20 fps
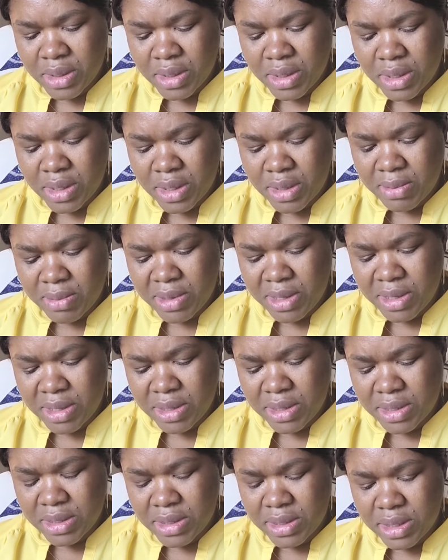let me
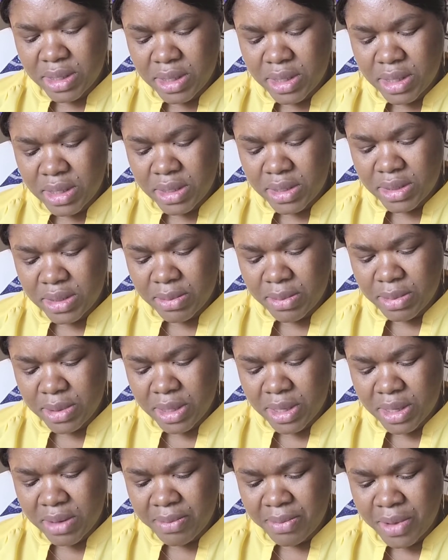see
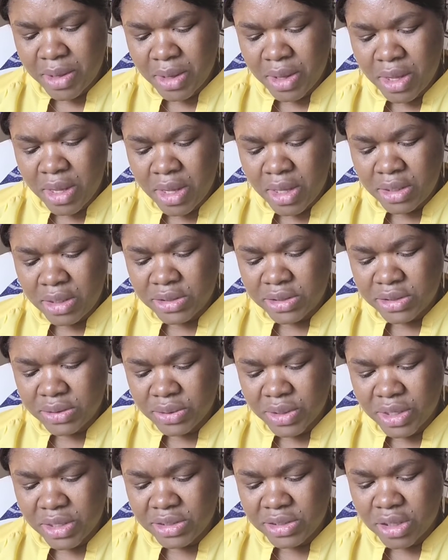sometime. So
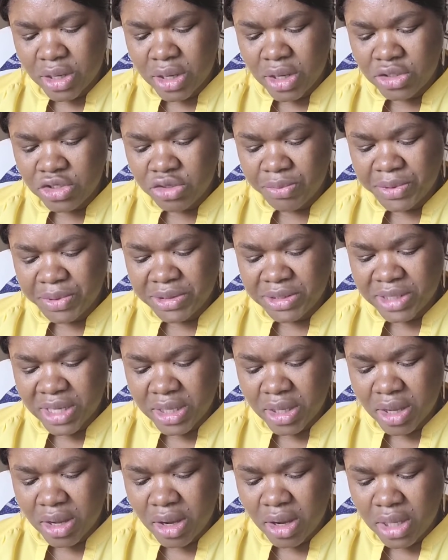it's
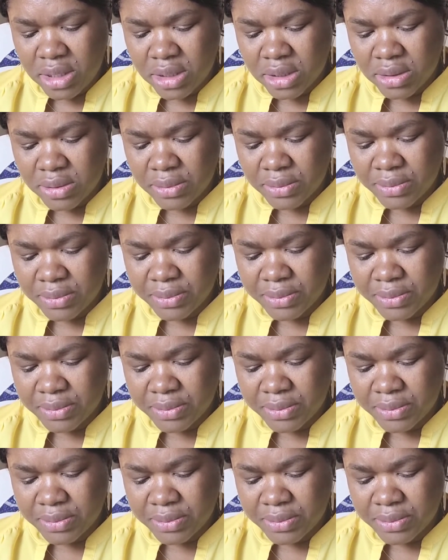100% cotton.